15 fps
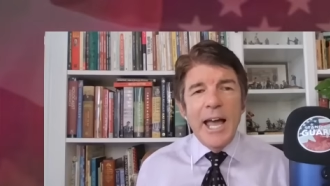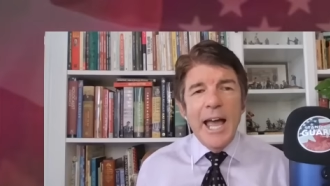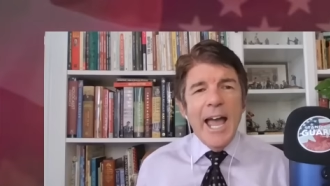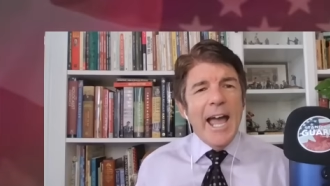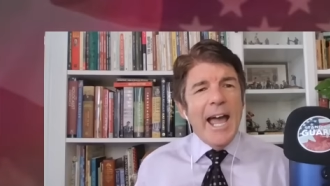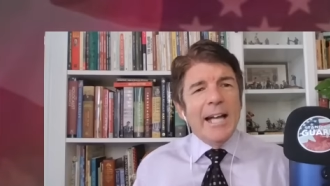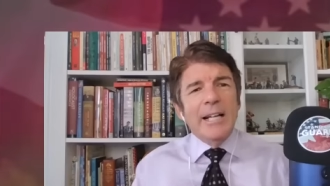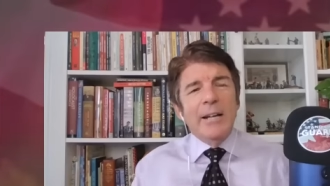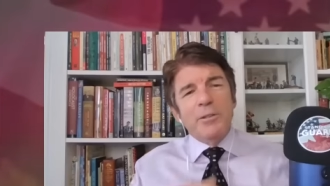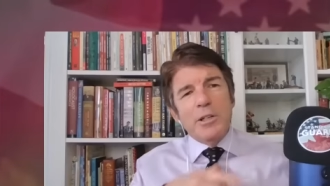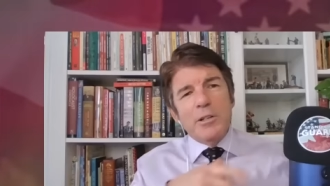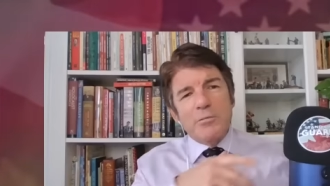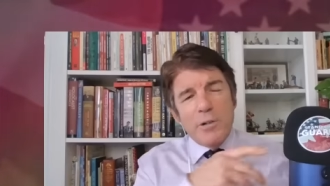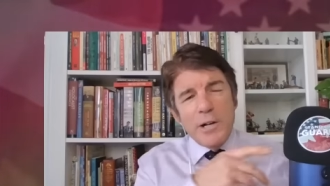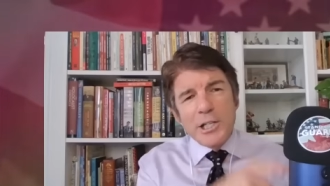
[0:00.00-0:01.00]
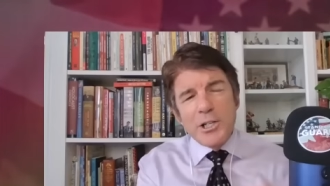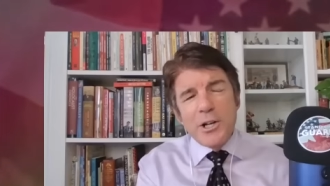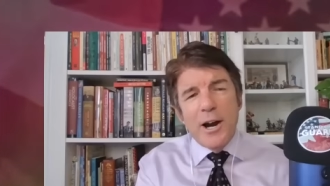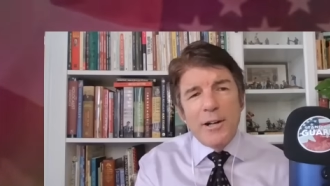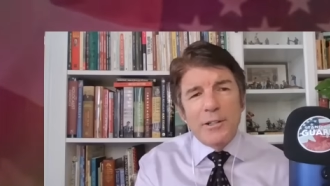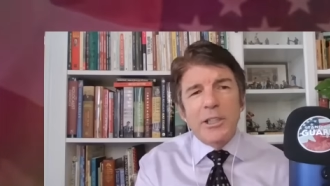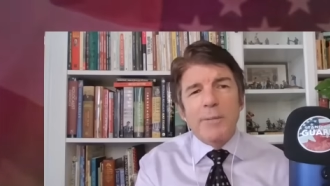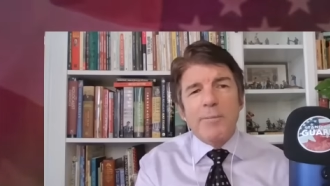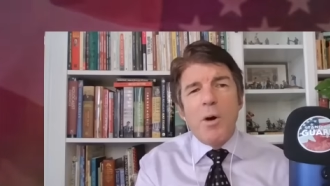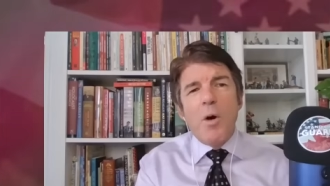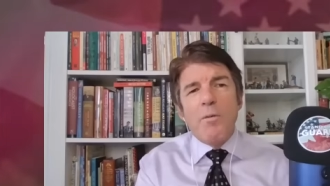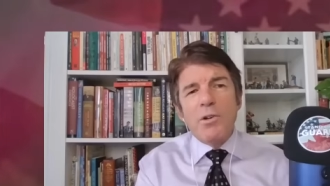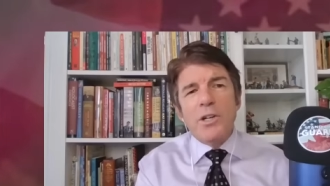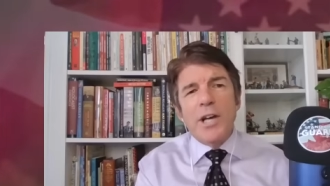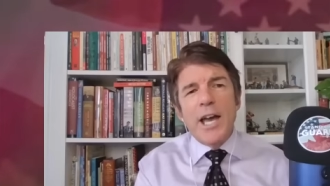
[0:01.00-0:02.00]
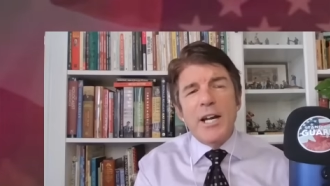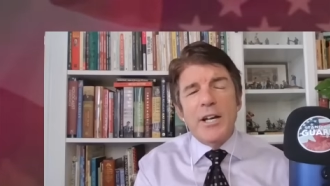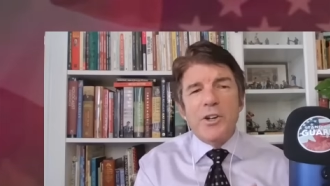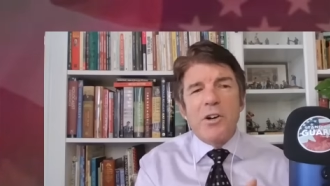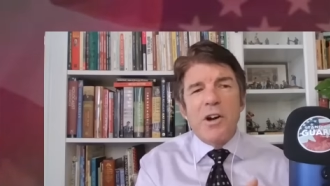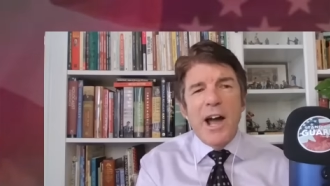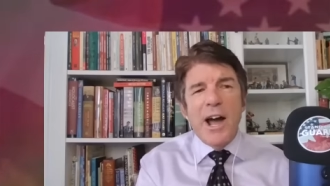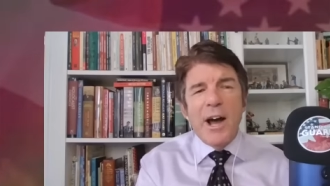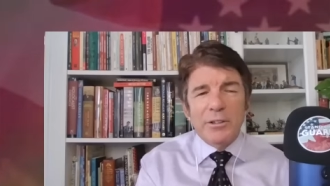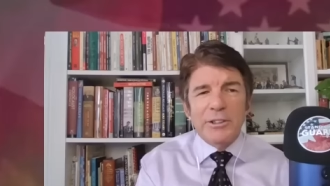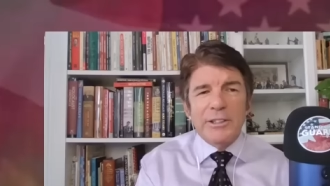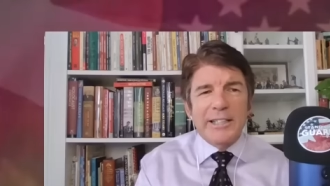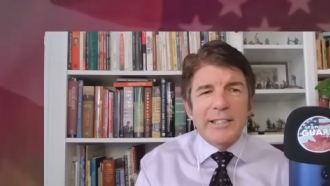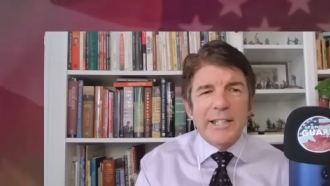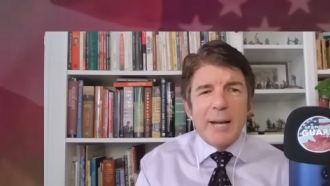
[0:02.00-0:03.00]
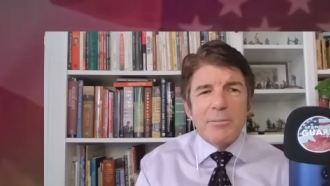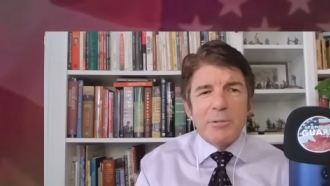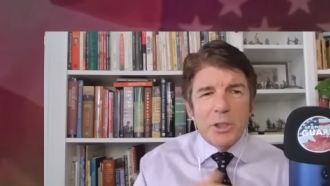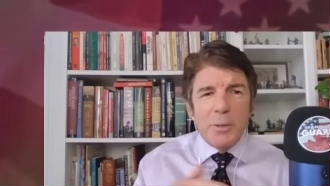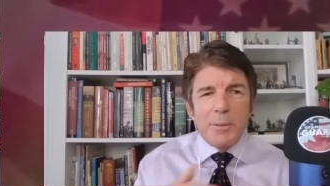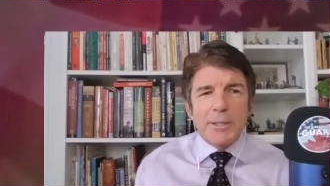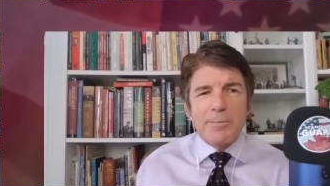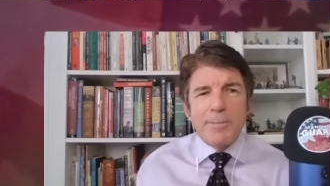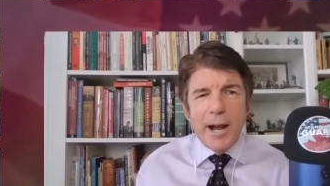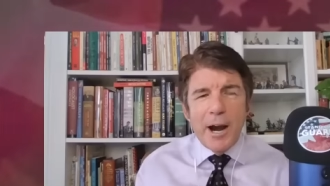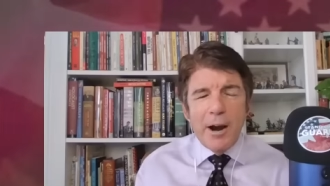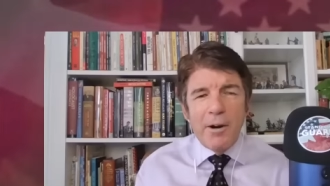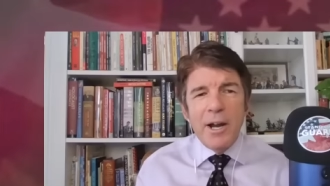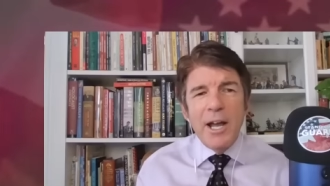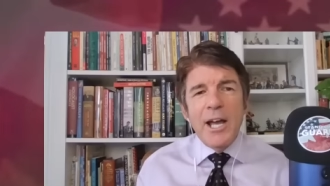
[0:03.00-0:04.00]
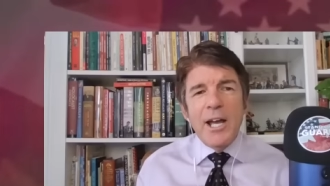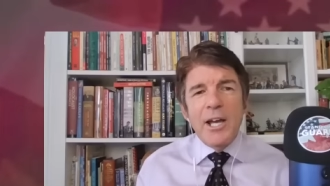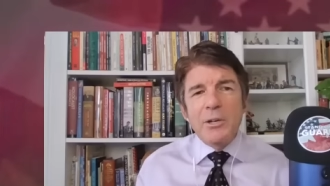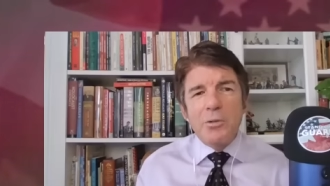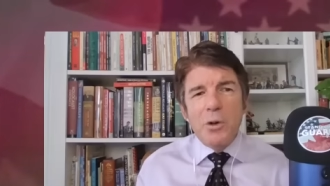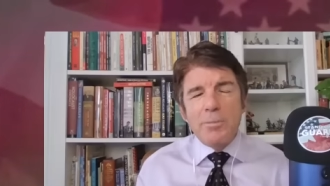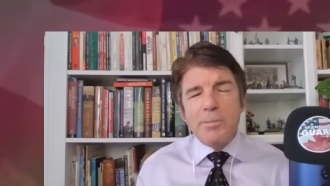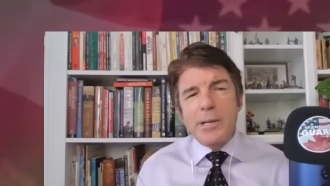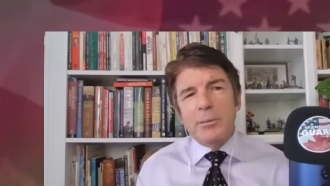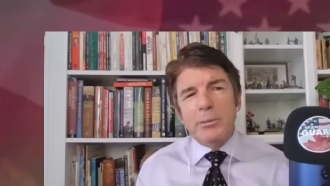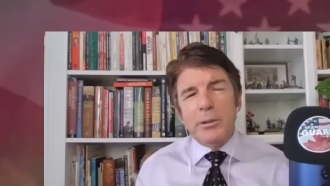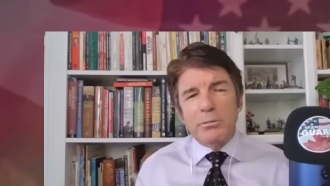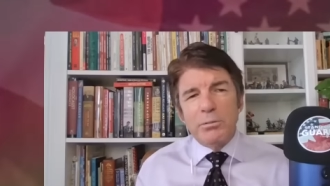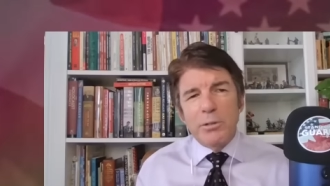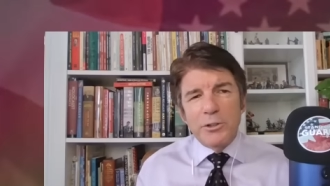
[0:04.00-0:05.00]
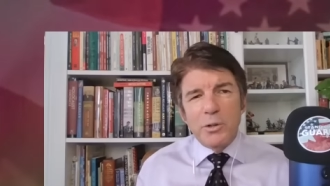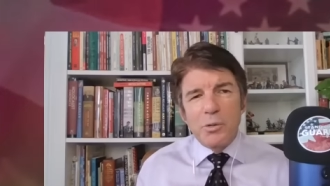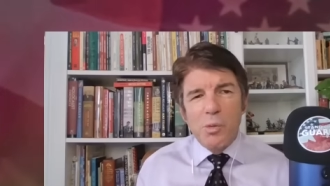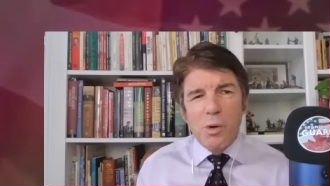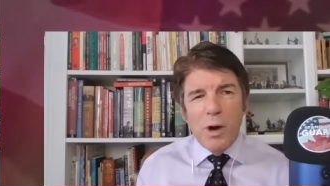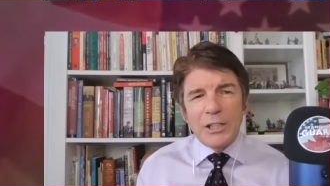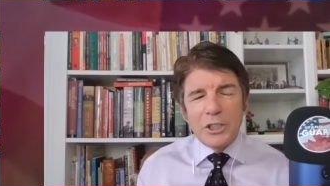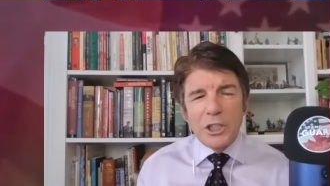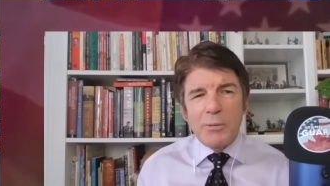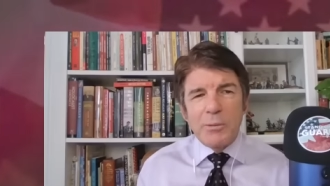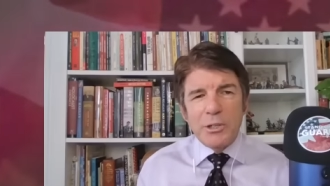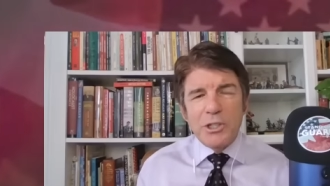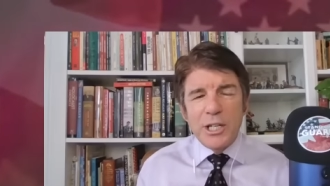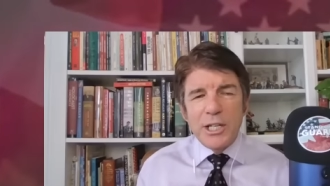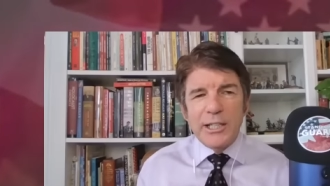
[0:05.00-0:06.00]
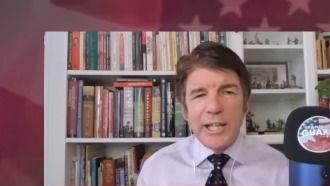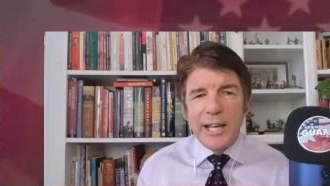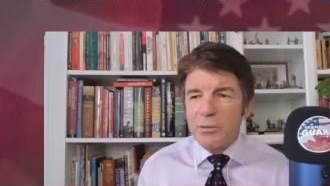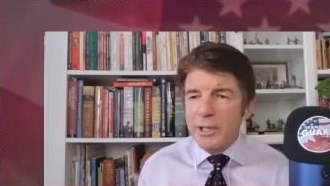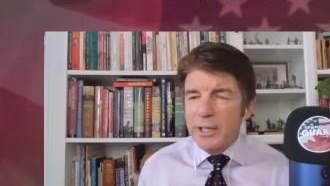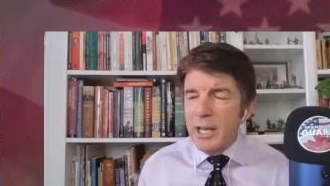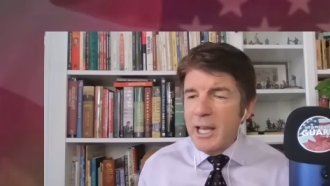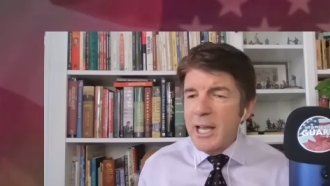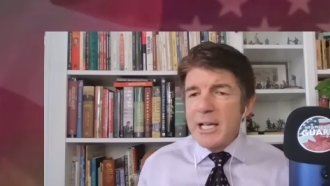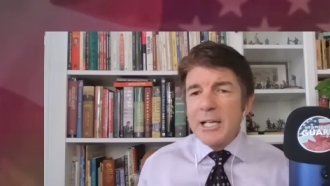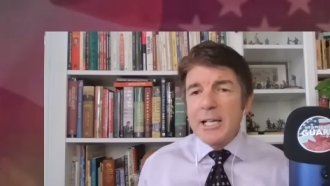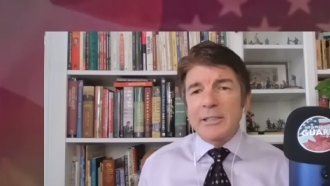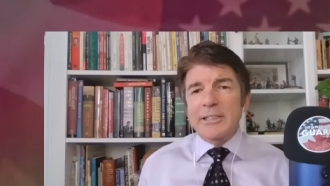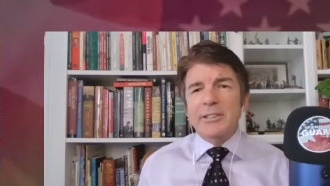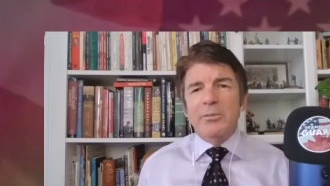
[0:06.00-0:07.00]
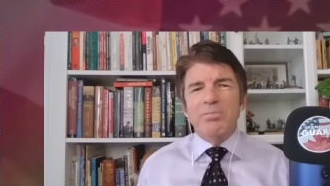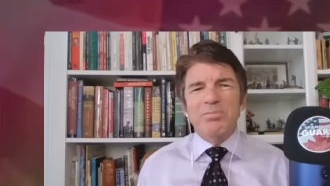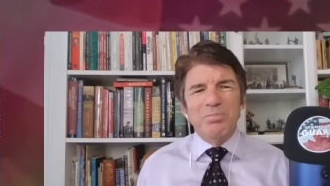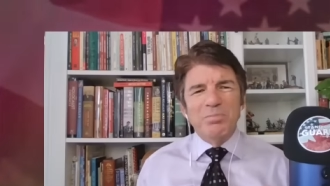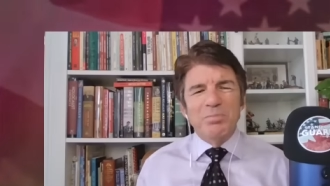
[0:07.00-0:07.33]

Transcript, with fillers: And if you're recharging them overnight in your house, they take up so much power, you won't be able to run your washing machine that week. So